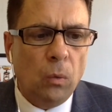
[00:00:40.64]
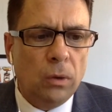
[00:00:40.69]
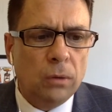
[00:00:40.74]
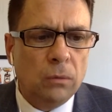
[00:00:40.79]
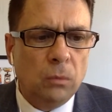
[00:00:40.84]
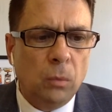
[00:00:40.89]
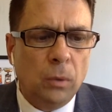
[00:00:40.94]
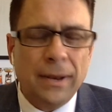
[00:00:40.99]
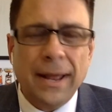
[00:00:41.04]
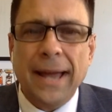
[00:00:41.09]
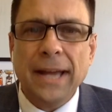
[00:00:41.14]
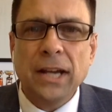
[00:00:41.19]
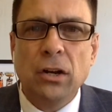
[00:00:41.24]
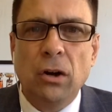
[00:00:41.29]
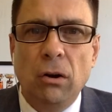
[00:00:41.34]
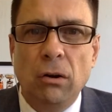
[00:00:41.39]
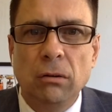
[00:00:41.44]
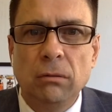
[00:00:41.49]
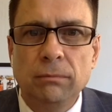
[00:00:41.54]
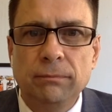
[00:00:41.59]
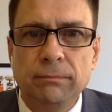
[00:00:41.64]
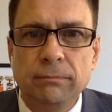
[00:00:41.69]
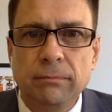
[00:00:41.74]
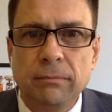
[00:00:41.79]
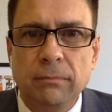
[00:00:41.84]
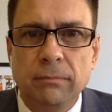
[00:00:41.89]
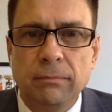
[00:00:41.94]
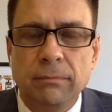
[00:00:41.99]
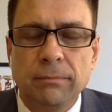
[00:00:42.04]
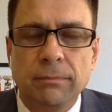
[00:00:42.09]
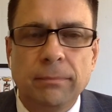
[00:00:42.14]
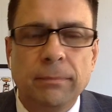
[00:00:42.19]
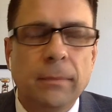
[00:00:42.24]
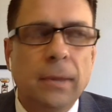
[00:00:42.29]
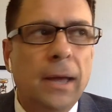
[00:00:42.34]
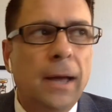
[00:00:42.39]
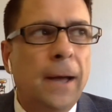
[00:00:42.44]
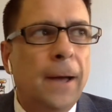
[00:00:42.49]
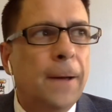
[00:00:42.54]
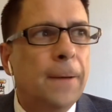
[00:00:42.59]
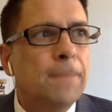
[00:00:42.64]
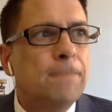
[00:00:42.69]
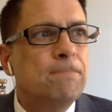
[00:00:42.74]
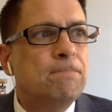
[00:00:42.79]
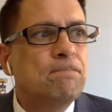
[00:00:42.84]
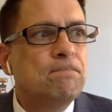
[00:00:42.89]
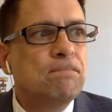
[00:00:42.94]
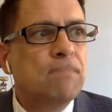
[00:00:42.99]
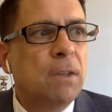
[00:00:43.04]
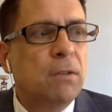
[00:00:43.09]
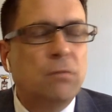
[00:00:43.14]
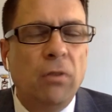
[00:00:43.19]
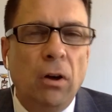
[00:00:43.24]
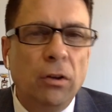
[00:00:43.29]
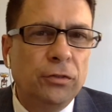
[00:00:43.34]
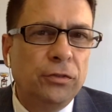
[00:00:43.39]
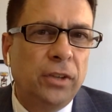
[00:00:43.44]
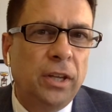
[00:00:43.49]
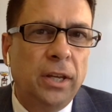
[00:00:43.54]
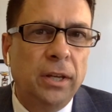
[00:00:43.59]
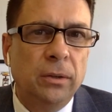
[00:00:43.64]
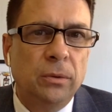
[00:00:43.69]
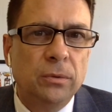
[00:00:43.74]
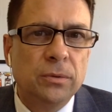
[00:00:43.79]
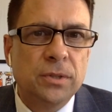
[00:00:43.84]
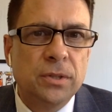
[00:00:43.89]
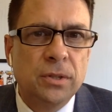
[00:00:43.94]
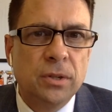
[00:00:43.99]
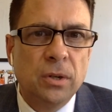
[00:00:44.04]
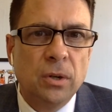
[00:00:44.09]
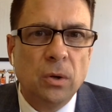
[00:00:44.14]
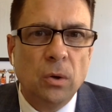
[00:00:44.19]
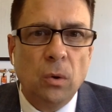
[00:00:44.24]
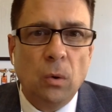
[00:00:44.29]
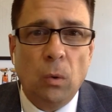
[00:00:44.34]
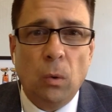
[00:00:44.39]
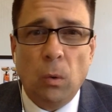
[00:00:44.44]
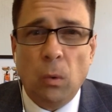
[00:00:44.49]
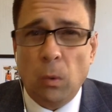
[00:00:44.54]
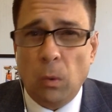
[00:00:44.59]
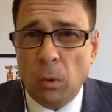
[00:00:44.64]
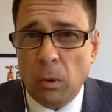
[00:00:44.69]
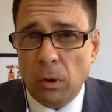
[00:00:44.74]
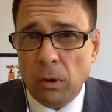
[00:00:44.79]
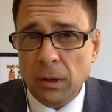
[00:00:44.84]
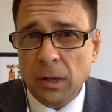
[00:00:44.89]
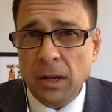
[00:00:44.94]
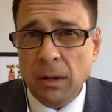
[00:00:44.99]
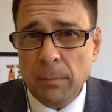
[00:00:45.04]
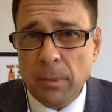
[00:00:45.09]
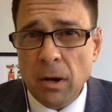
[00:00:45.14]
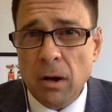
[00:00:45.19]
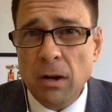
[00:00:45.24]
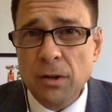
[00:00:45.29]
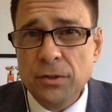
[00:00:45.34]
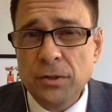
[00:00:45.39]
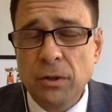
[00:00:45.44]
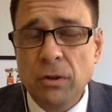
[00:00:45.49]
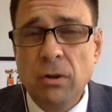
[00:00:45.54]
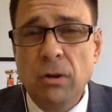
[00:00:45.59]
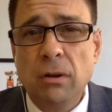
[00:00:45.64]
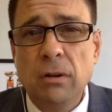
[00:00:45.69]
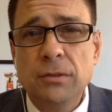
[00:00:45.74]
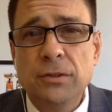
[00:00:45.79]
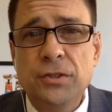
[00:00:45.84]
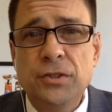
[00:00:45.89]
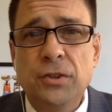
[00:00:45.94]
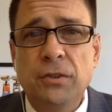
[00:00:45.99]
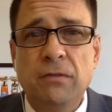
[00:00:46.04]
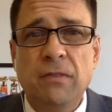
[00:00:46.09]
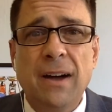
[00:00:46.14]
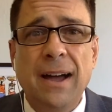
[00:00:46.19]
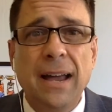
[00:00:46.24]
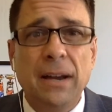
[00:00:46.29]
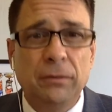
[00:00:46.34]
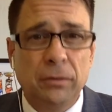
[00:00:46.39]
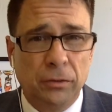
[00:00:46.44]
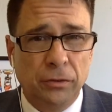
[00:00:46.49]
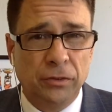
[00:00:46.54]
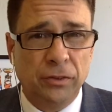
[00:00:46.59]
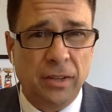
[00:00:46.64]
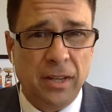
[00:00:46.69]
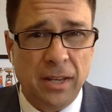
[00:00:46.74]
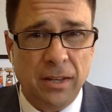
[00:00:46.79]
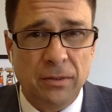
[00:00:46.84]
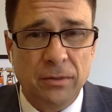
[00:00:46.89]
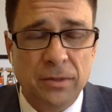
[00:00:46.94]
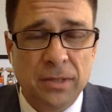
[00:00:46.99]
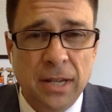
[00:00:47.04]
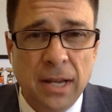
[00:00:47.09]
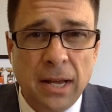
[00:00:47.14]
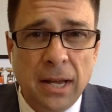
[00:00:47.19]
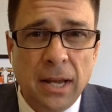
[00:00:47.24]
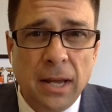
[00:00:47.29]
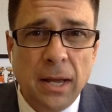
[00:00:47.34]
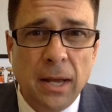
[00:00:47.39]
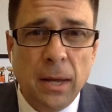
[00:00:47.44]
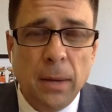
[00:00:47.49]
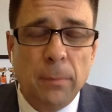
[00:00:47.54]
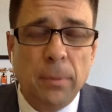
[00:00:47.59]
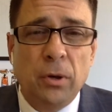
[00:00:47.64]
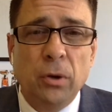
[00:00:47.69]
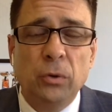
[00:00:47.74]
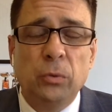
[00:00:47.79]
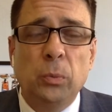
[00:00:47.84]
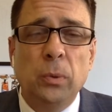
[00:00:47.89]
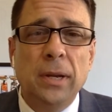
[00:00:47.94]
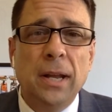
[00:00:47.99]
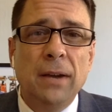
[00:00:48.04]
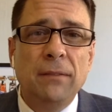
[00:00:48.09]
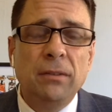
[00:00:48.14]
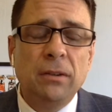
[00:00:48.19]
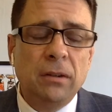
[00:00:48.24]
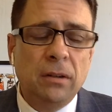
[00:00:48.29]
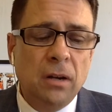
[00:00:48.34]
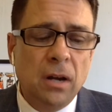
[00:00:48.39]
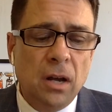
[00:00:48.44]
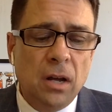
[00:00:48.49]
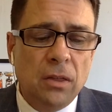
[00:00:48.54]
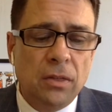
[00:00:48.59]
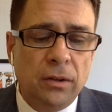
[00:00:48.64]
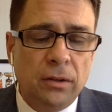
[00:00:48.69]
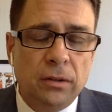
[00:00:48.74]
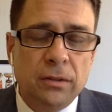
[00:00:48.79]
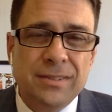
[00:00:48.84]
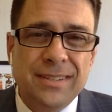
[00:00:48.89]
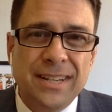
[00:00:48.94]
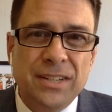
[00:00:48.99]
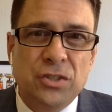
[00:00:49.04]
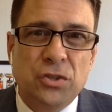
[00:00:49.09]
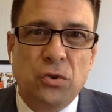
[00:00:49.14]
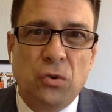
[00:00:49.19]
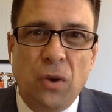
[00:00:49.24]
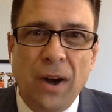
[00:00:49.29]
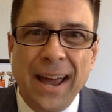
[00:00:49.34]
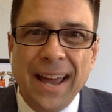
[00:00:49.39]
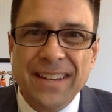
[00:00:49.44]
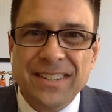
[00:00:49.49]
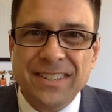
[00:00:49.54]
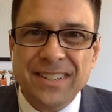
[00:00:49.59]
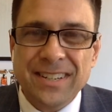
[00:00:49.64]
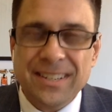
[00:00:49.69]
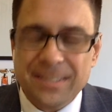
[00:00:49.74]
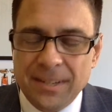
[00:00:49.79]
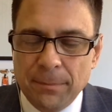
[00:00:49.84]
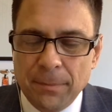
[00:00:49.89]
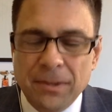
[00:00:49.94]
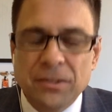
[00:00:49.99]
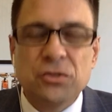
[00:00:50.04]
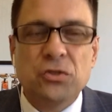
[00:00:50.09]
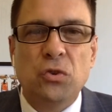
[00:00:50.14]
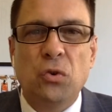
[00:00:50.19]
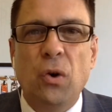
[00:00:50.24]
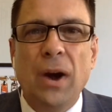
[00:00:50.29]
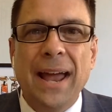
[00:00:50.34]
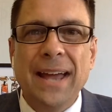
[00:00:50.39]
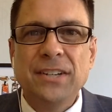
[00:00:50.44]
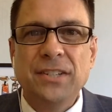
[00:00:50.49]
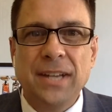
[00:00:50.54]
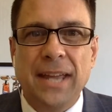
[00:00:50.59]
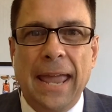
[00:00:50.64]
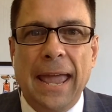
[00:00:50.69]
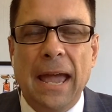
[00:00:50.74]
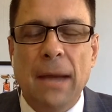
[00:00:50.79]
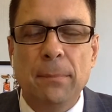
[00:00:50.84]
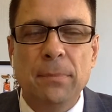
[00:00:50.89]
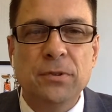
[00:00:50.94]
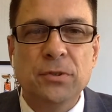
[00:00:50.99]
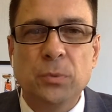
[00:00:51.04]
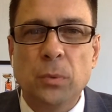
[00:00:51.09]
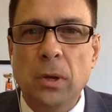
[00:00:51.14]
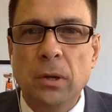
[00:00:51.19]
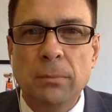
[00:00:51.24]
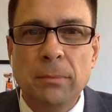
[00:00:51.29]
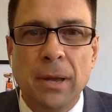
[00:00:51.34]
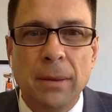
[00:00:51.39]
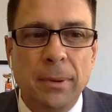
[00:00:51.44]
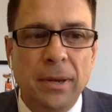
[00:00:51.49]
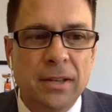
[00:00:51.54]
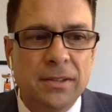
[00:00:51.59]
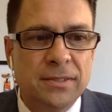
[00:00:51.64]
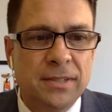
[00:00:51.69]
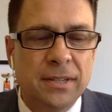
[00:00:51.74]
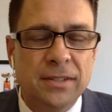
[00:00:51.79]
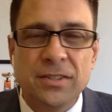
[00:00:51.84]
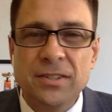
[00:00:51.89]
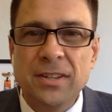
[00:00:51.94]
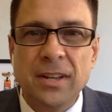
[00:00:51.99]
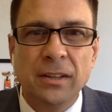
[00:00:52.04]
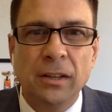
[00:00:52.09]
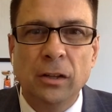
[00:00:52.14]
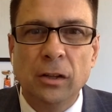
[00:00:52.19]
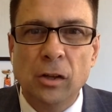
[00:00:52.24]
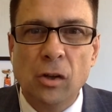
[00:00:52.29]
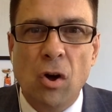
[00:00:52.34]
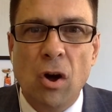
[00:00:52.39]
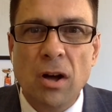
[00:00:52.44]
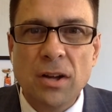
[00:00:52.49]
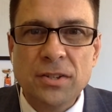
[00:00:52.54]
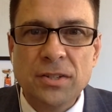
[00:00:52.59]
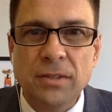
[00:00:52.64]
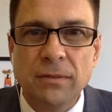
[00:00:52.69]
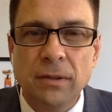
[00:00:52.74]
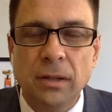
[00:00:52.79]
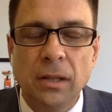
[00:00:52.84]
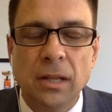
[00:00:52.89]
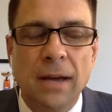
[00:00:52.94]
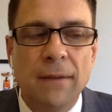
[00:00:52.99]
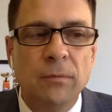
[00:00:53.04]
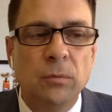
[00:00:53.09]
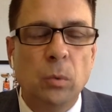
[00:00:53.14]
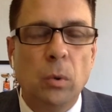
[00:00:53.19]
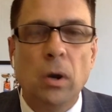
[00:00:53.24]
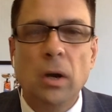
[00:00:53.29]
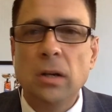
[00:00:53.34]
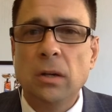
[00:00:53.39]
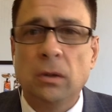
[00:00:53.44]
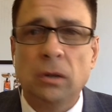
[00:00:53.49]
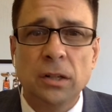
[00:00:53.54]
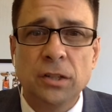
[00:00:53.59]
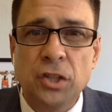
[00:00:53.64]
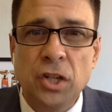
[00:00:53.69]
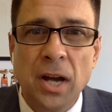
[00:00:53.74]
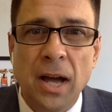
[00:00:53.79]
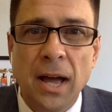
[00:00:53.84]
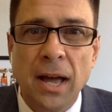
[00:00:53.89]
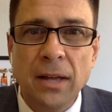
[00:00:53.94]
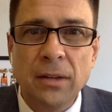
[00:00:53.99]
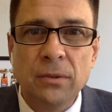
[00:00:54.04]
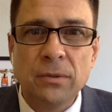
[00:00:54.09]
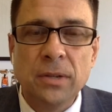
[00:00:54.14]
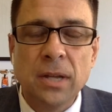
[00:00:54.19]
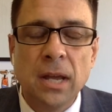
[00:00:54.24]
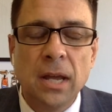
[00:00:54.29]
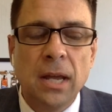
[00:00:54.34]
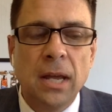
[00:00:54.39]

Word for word: what I call um, false guilt, or it could be also called survival's guilt. Because whenever there is a tragic, something tragic happens, whether maybe it's a sudden loss of a loved one or a child,